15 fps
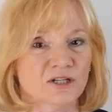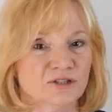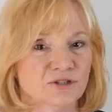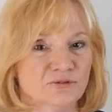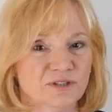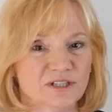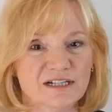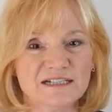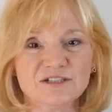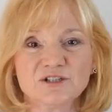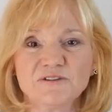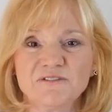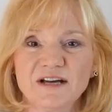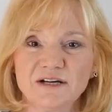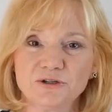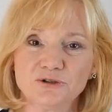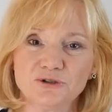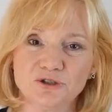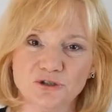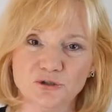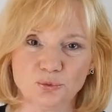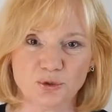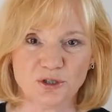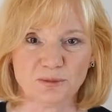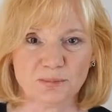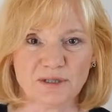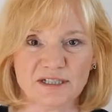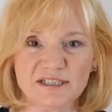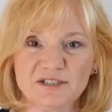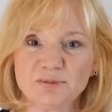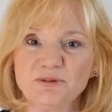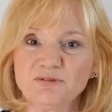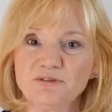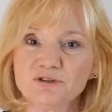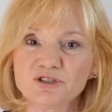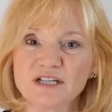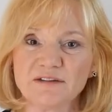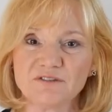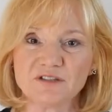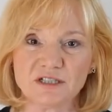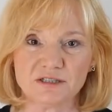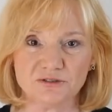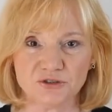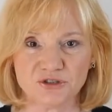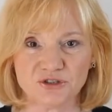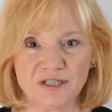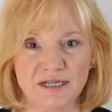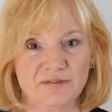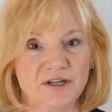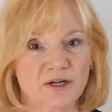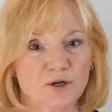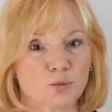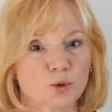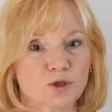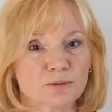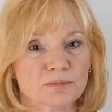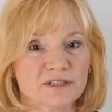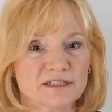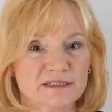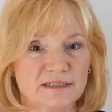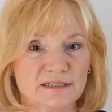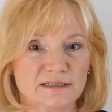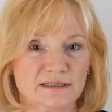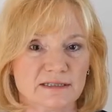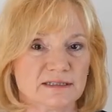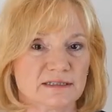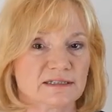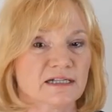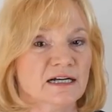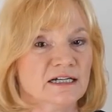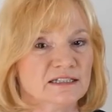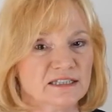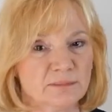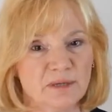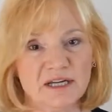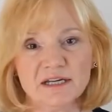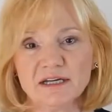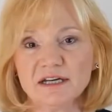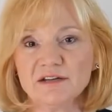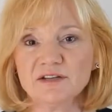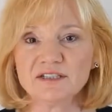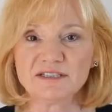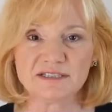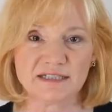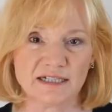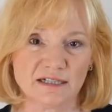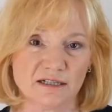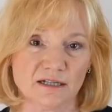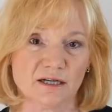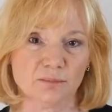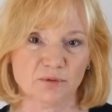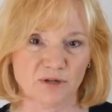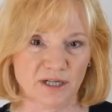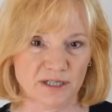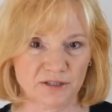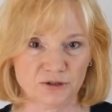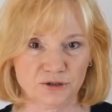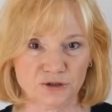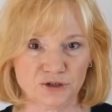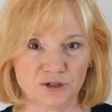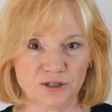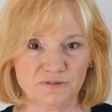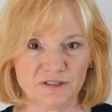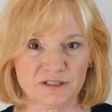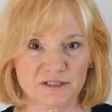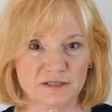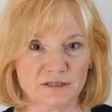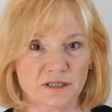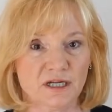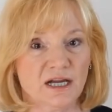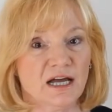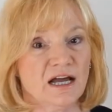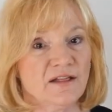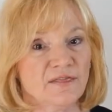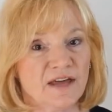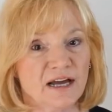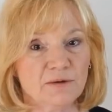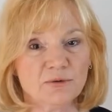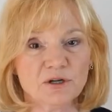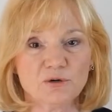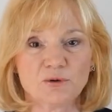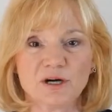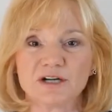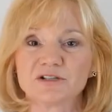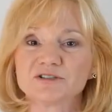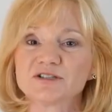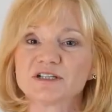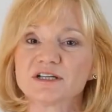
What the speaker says: To realize our value to the workplace, we first have to understand that our workplace exists to make and then sell a product or service. That requires